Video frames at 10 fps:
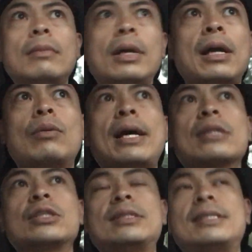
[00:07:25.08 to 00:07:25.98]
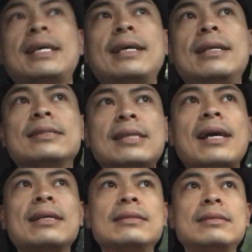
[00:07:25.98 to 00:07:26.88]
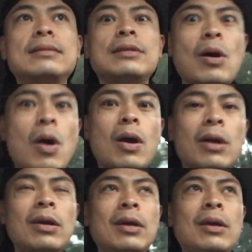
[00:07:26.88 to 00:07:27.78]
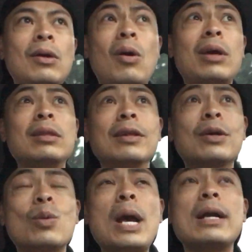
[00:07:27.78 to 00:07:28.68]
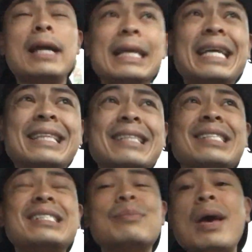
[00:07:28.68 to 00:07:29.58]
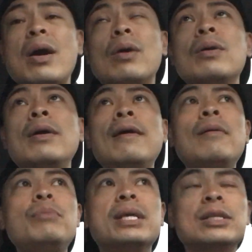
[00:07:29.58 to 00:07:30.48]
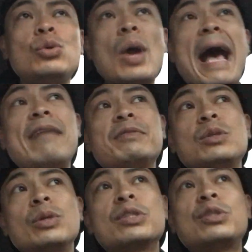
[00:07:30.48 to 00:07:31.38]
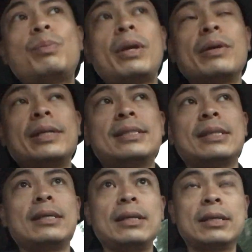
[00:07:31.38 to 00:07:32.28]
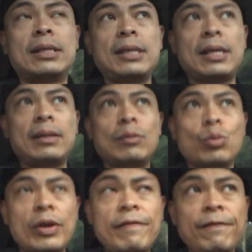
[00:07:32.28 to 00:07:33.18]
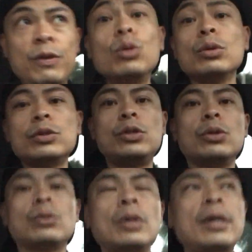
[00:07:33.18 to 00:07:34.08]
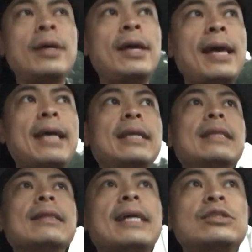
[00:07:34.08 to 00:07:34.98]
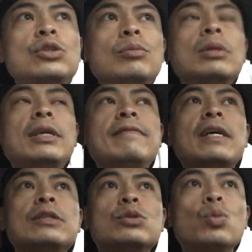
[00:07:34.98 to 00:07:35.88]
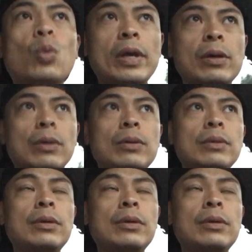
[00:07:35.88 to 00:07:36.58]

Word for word: and I would actually sit inside the car, or I'd look around and I'd get the smell, because you have to experience it. It refuels you and it lets you believe that it's real.